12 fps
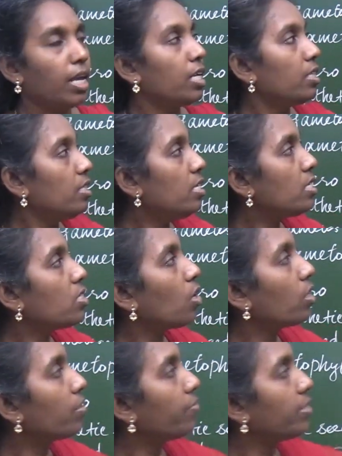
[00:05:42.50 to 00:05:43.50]
This
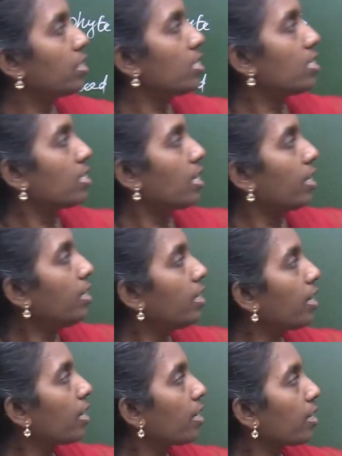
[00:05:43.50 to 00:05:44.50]
artificial
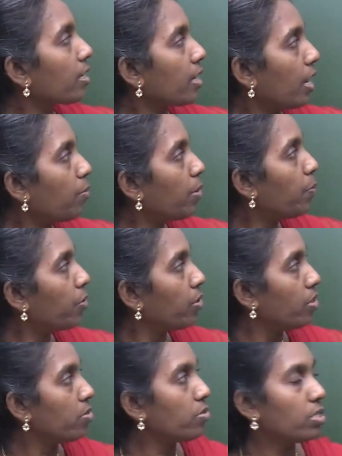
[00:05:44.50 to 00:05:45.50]
seed can be
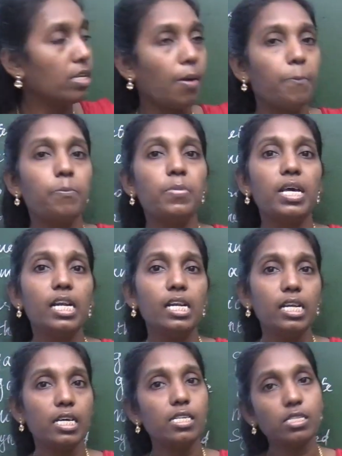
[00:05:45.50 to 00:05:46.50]
produced,
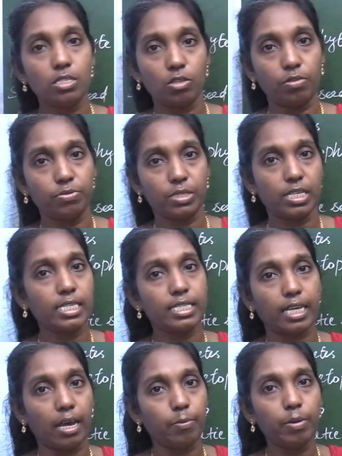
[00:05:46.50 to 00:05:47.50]
millions of seeds
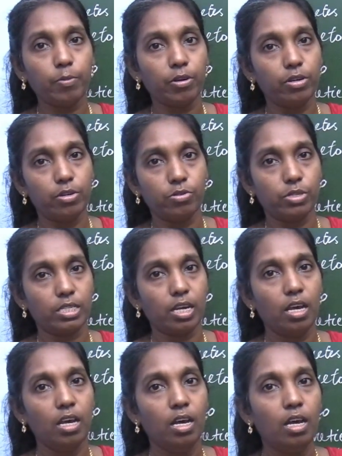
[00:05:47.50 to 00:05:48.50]
can be produced.
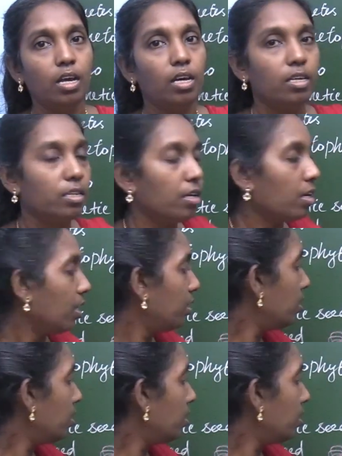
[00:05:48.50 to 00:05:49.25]
In